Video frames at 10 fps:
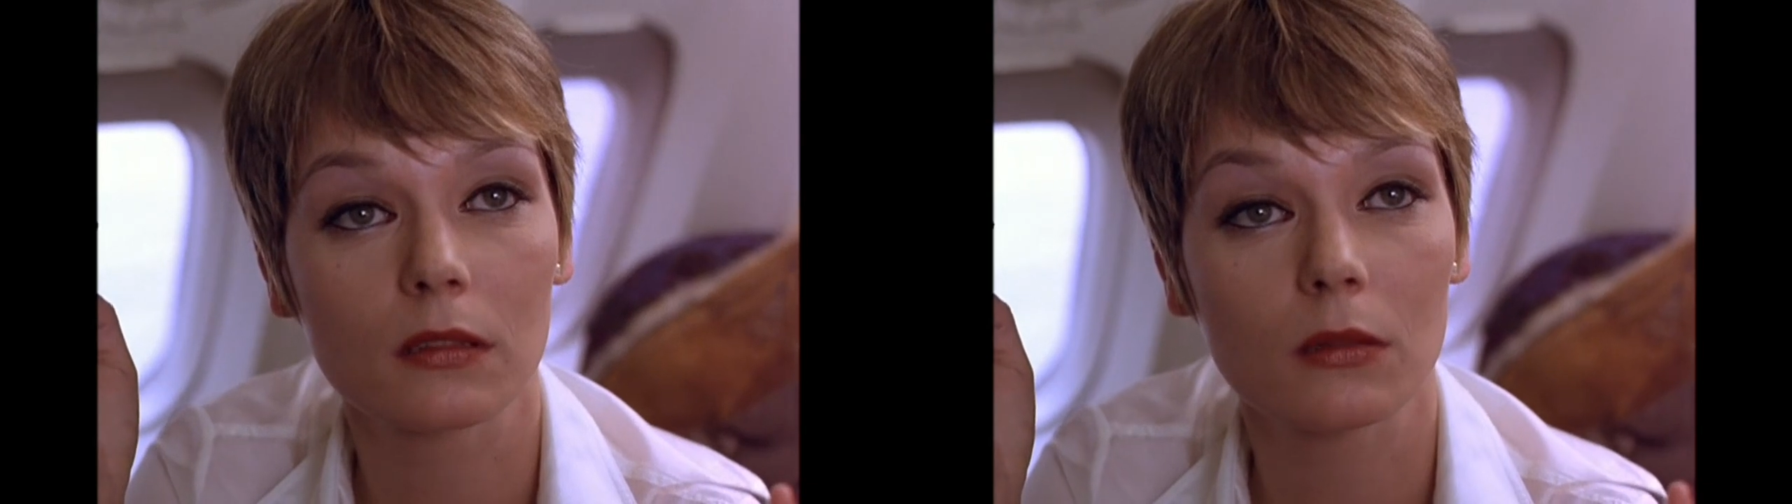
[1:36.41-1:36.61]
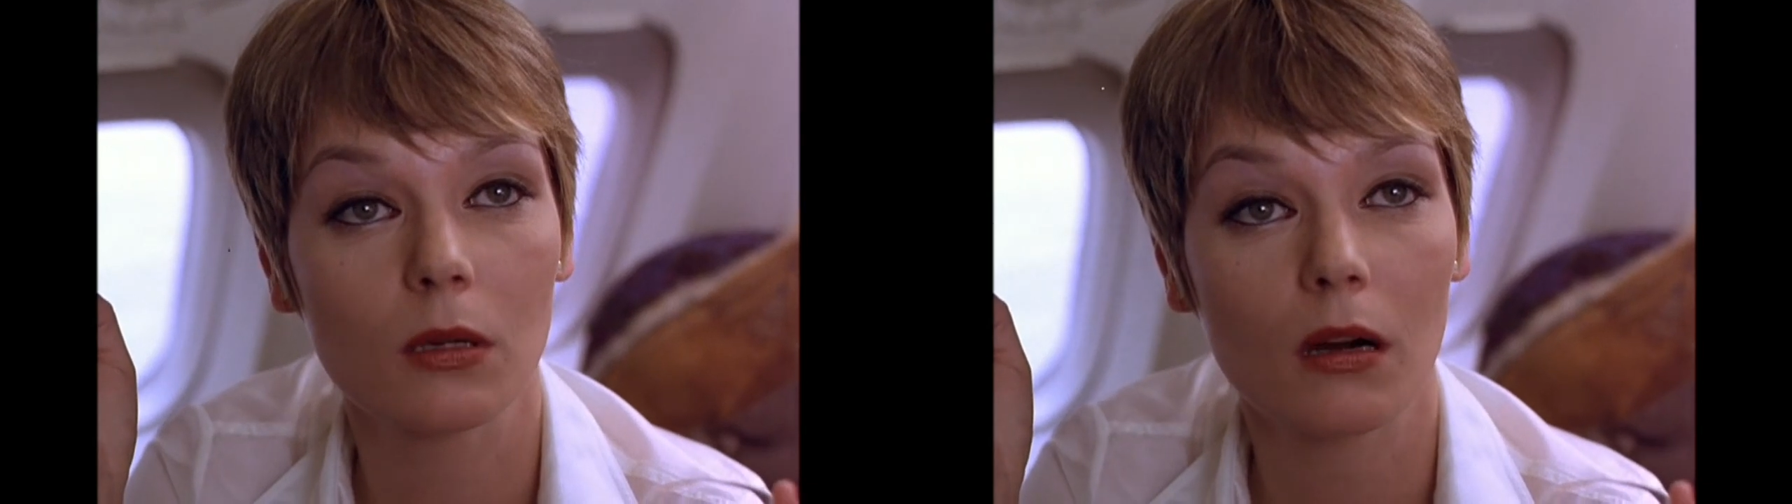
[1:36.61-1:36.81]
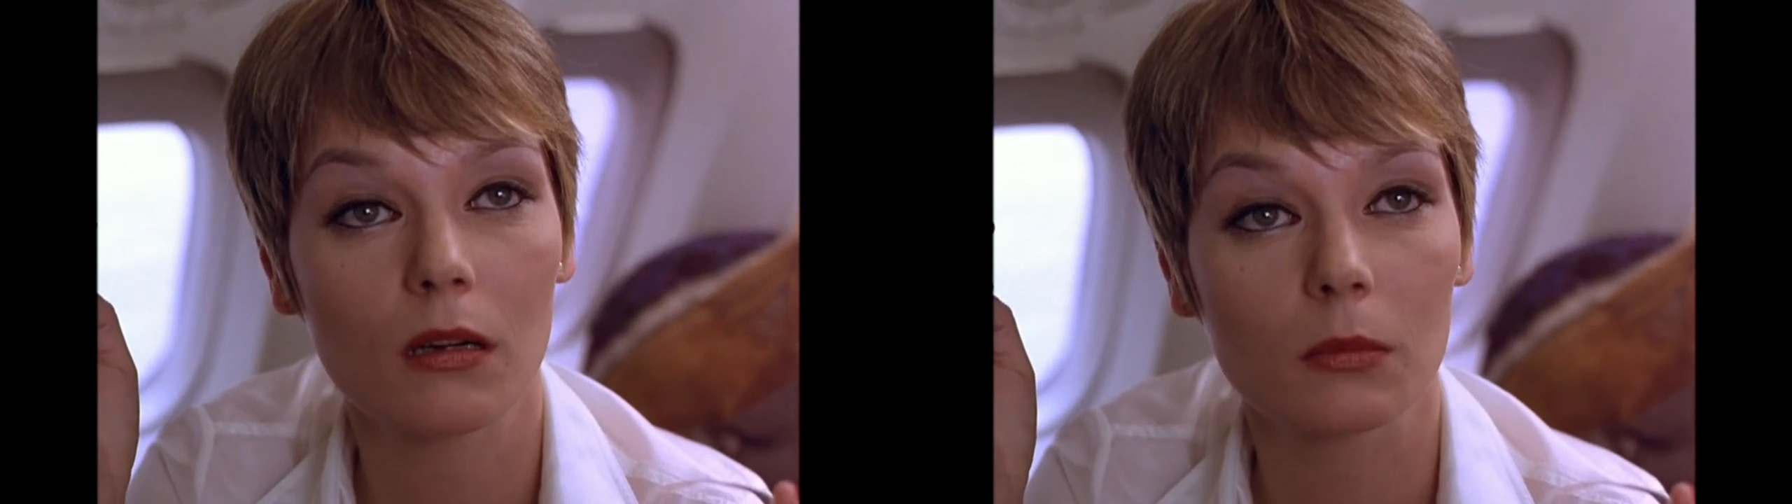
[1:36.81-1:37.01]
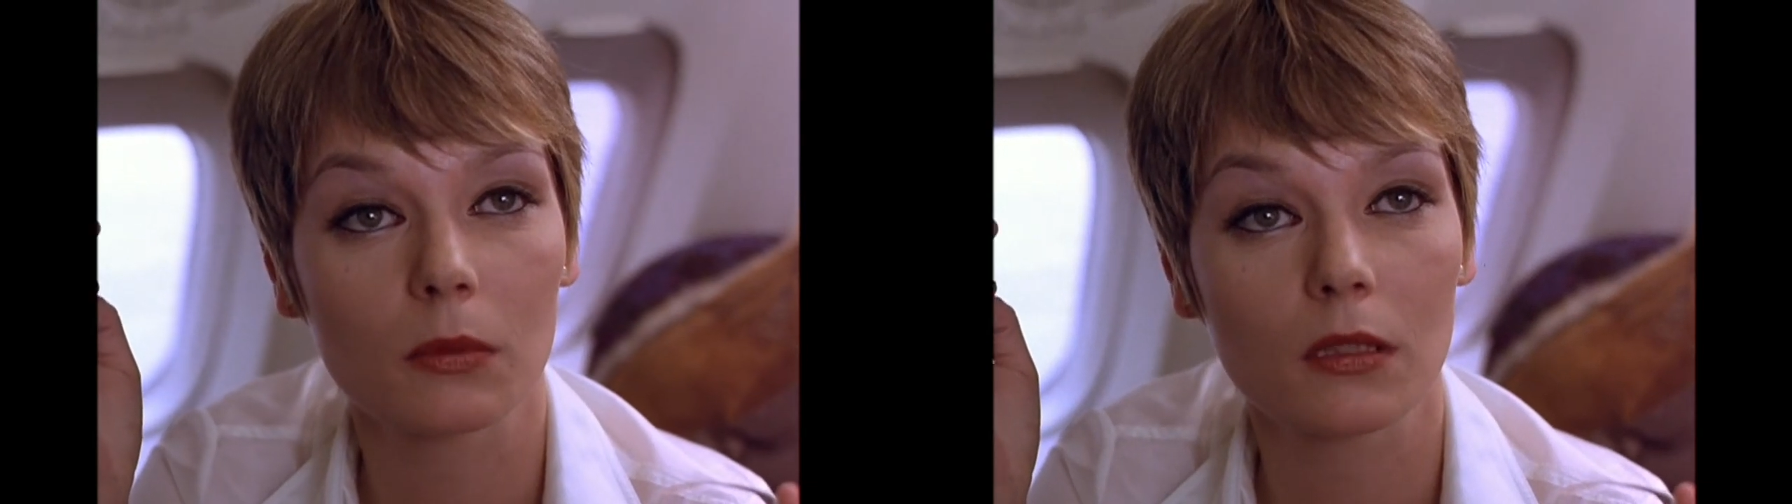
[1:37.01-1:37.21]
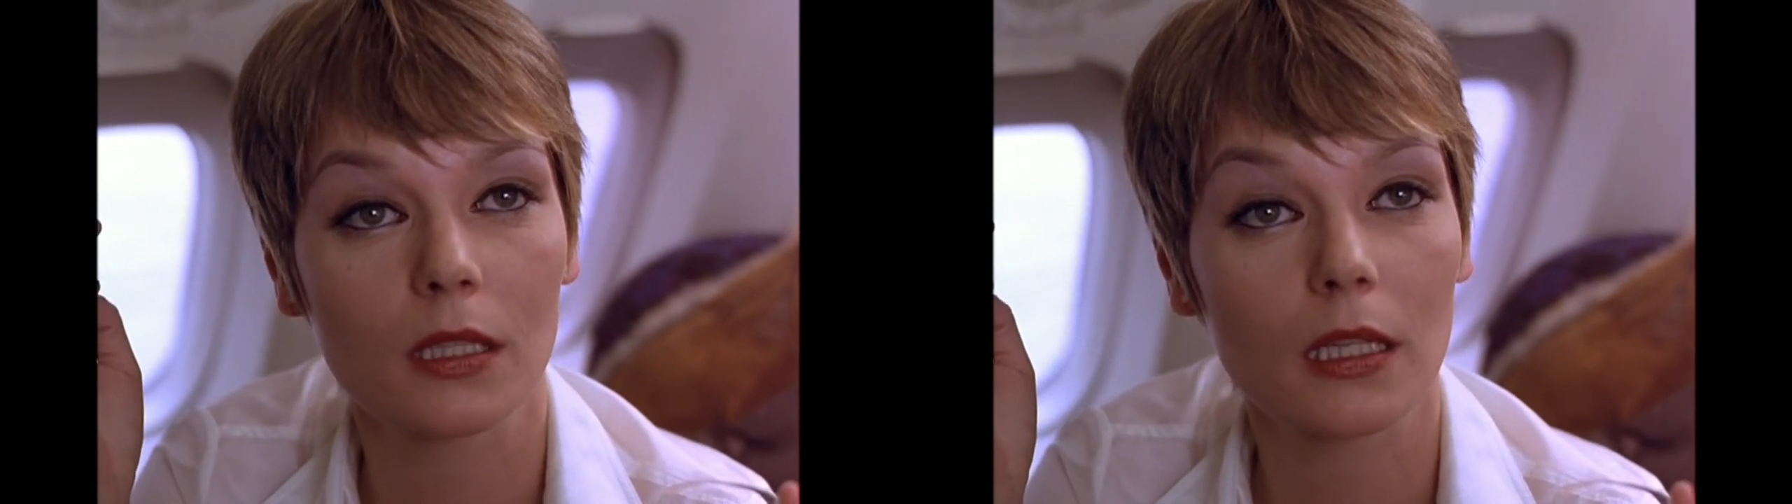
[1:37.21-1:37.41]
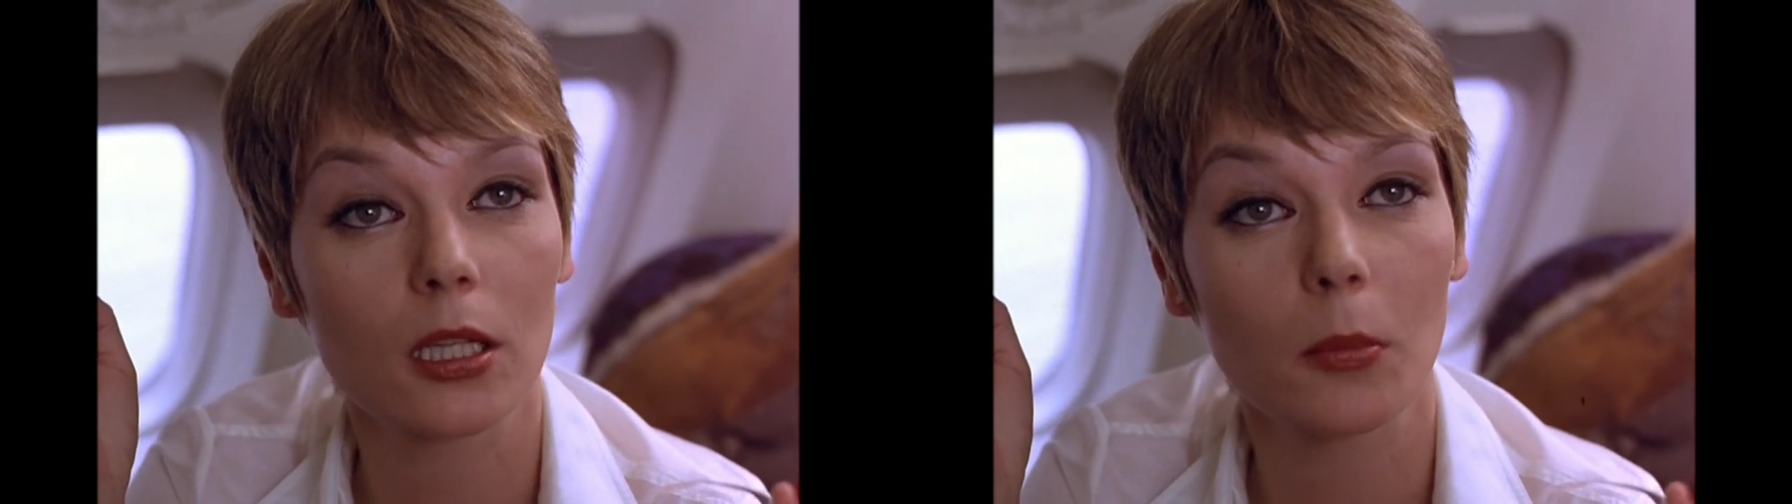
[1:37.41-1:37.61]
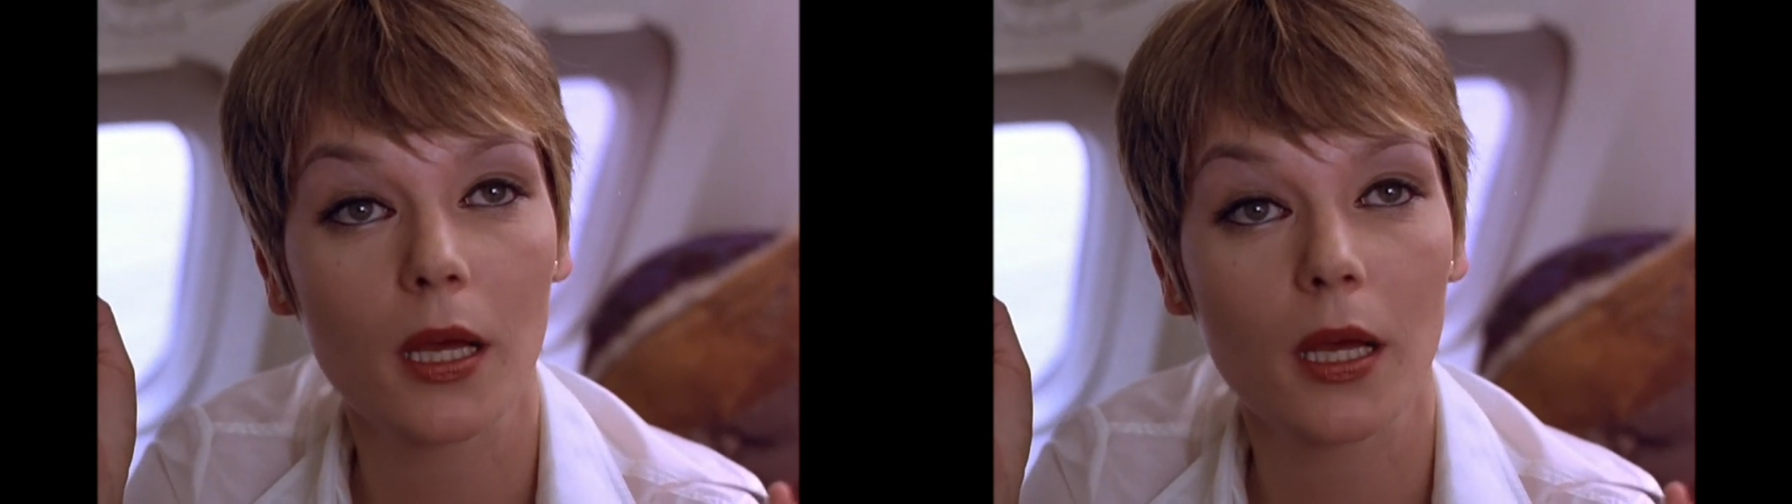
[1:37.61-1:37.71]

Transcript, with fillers: you horrible little